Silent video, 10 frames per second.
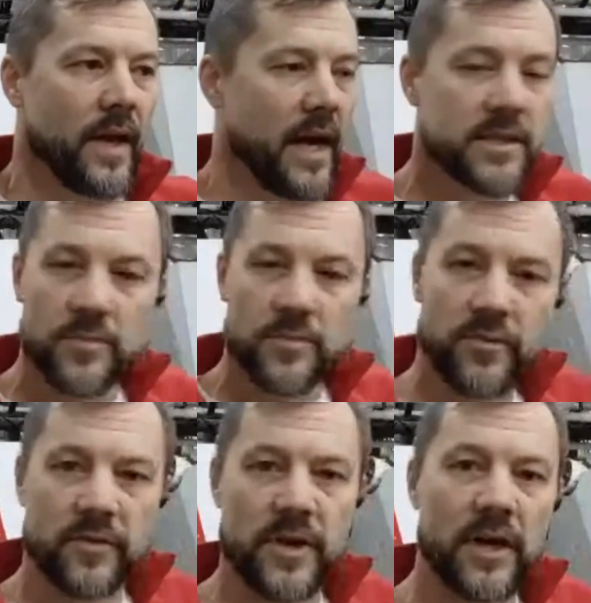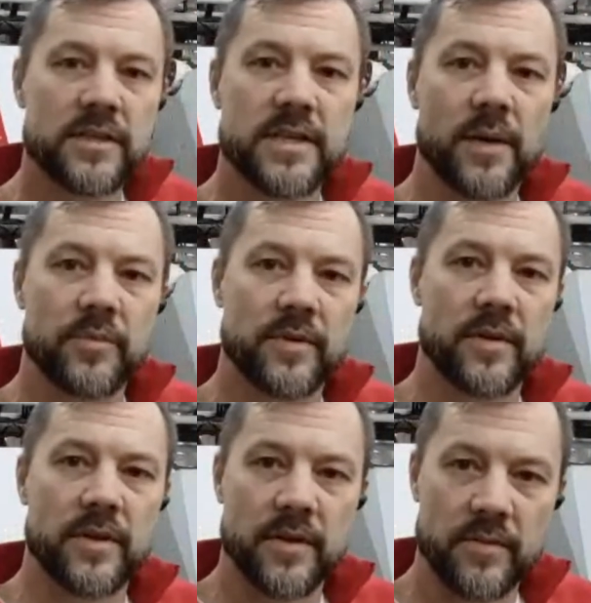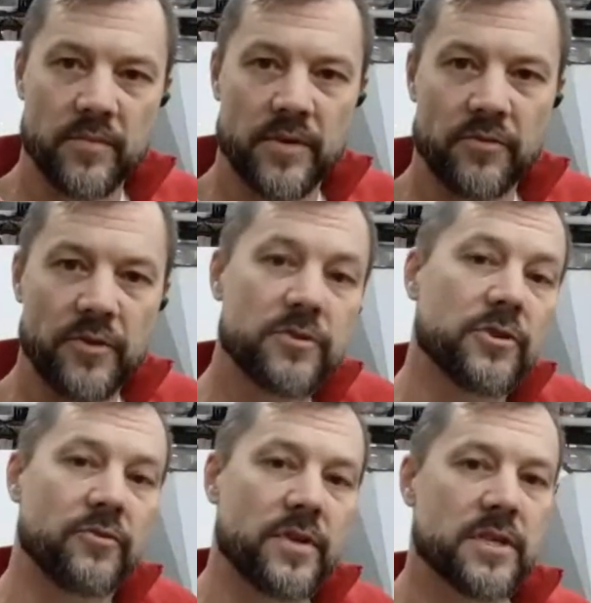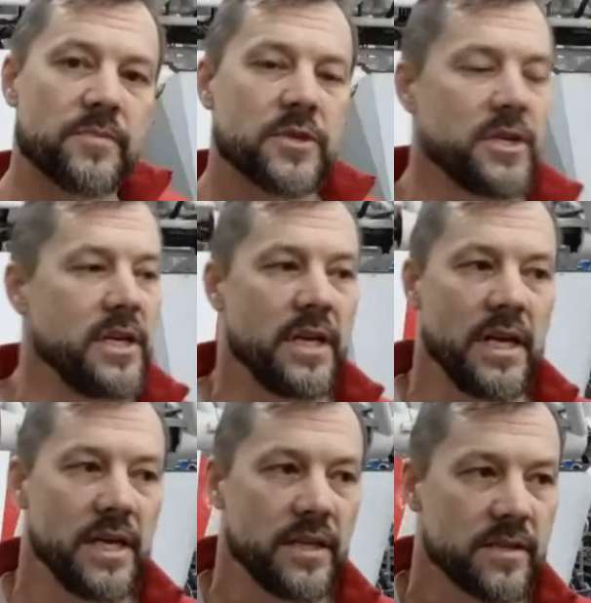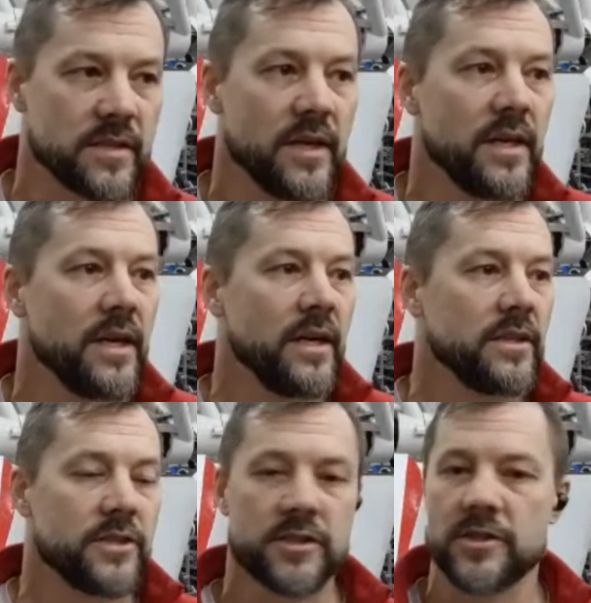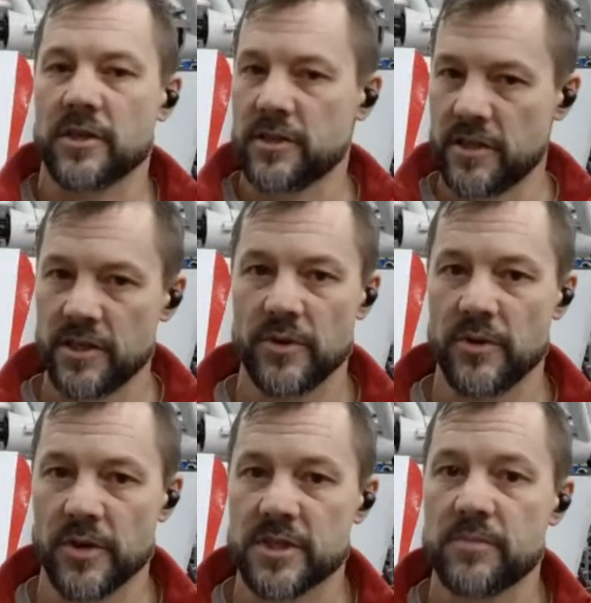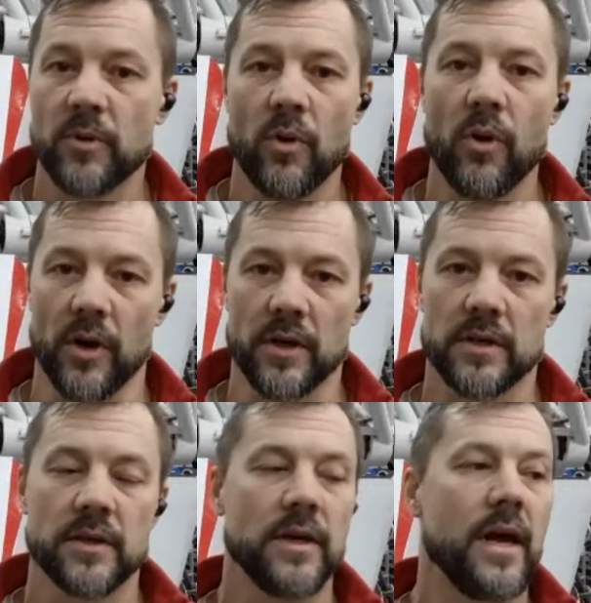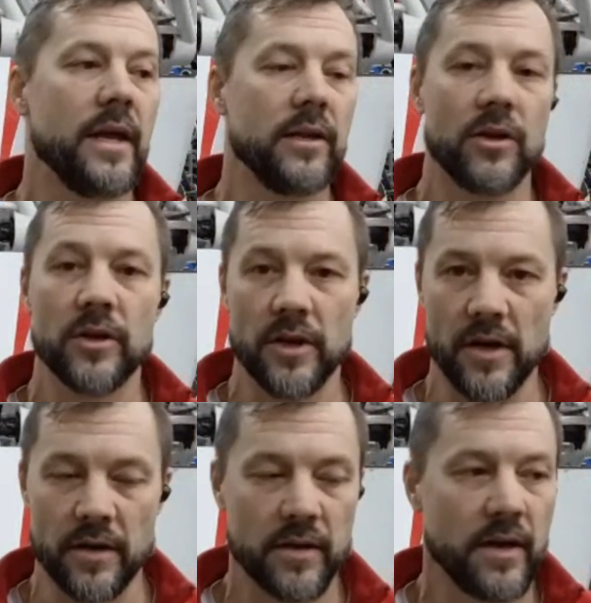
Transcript: as a proof of concept, the future for this machine is just to continue to explore and learn.